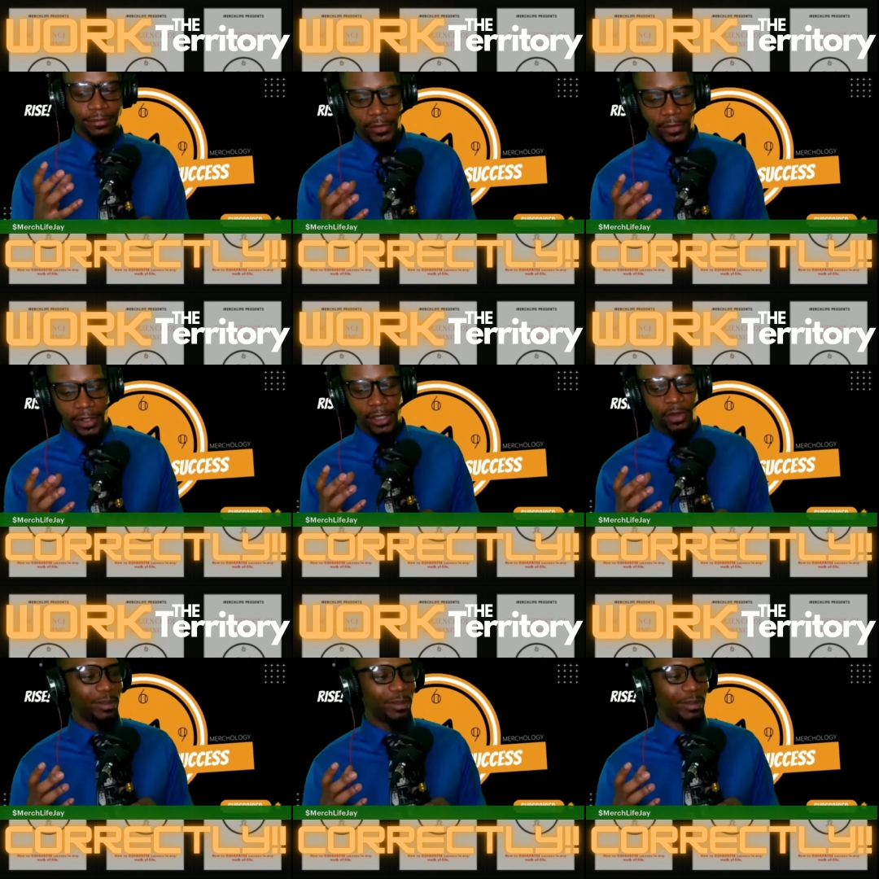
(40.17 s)
you know,
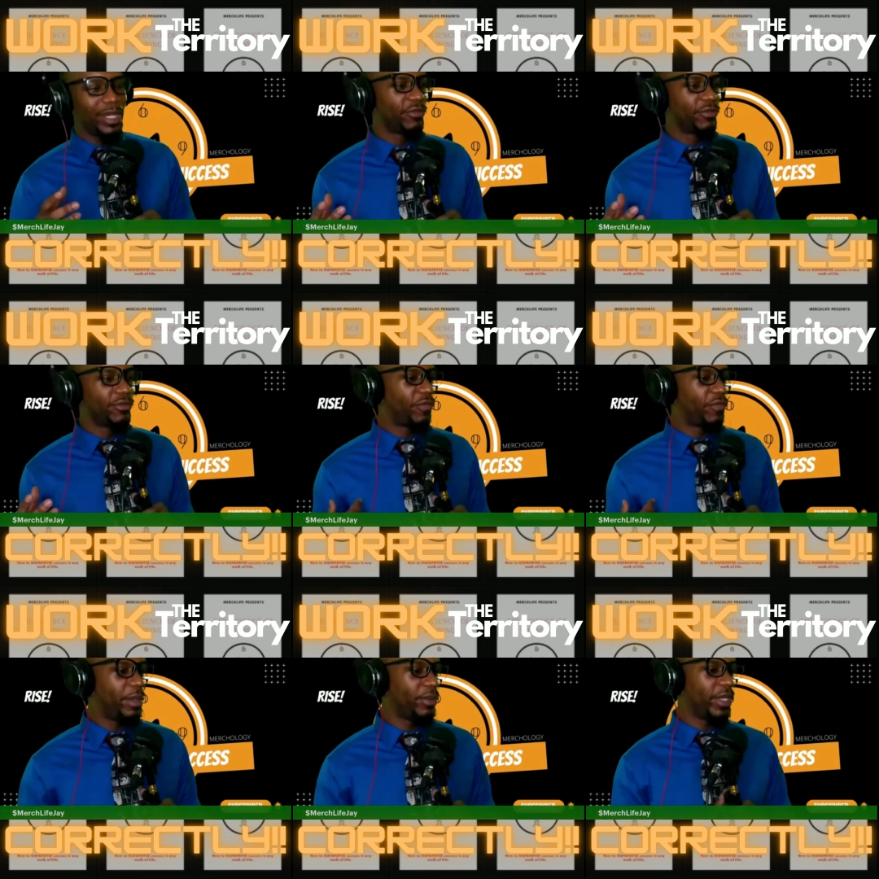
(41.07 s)
a big group of
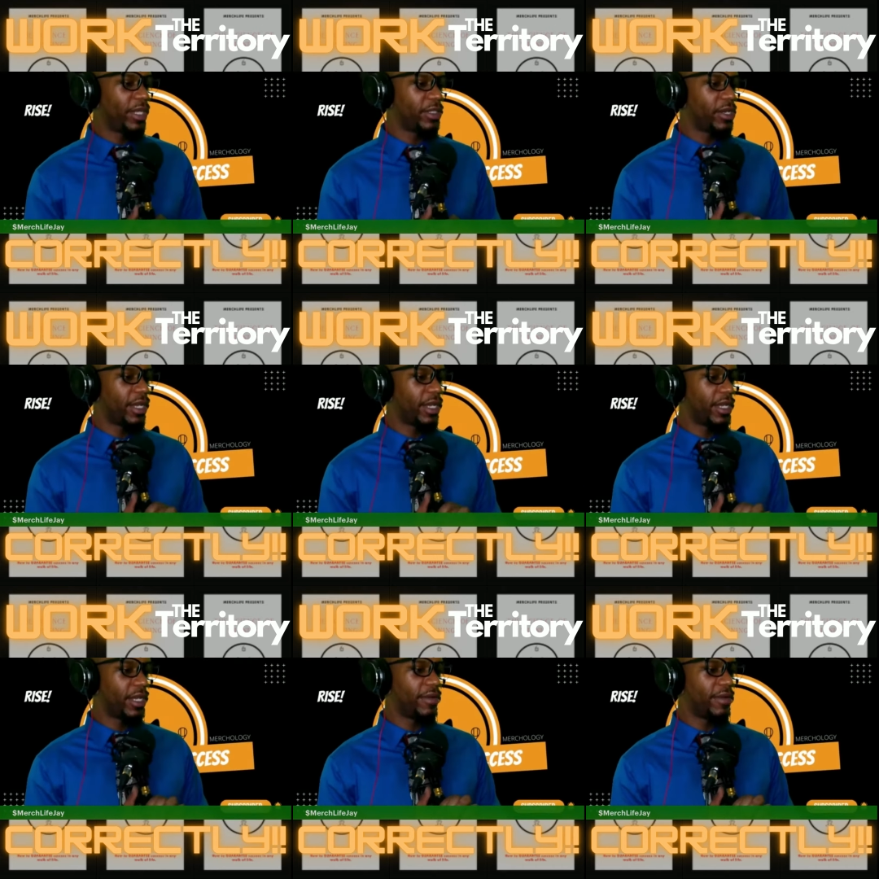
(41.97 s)
people that we can target
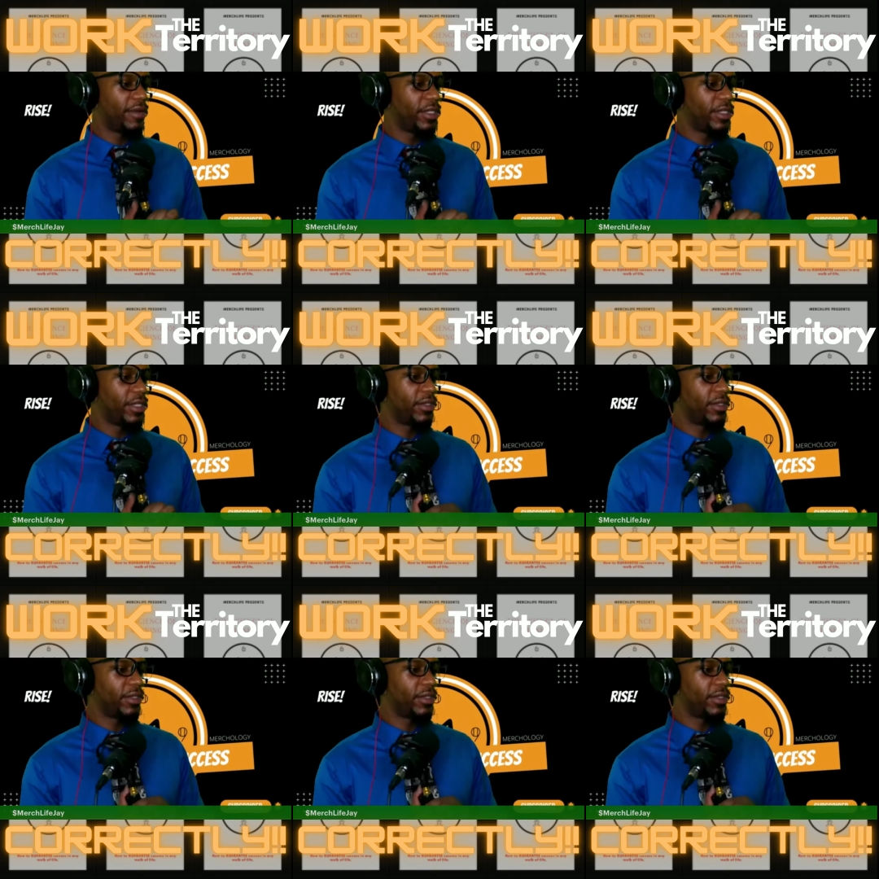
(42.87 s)
every single day.